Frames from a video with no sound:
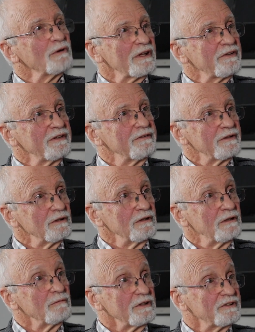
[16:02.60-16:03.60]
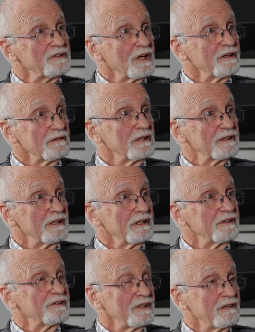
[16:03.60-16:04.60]
know, one of the things you learn when you start
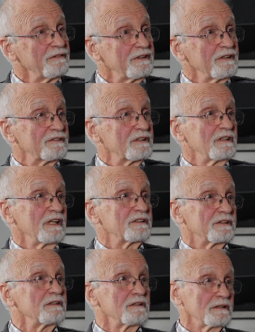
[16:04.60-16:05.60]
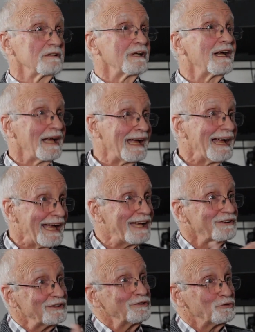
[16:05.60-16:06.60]
directing is that everything's connected,
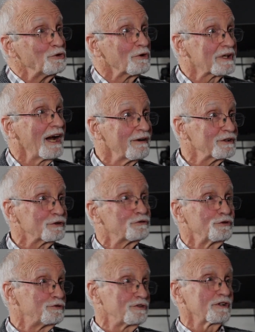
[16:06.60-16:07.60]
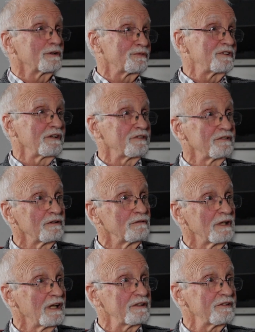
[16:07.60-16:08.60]
as is your character, to circumstances
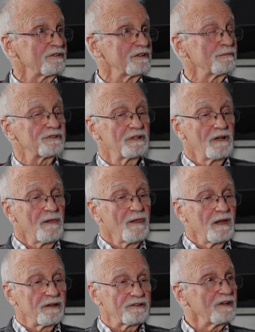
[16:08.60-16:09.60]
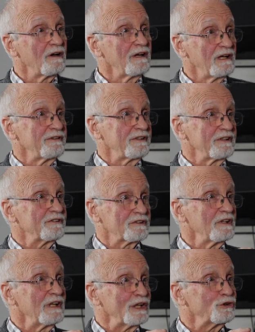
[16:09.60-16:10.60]
and relationships. So everything's
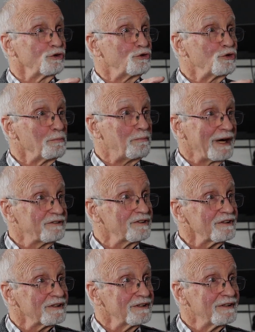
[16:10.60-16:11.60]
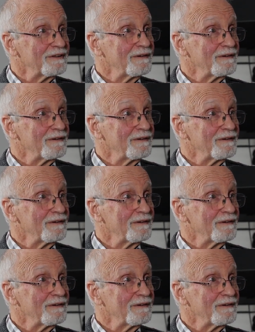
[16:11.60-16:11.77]
connected to budget,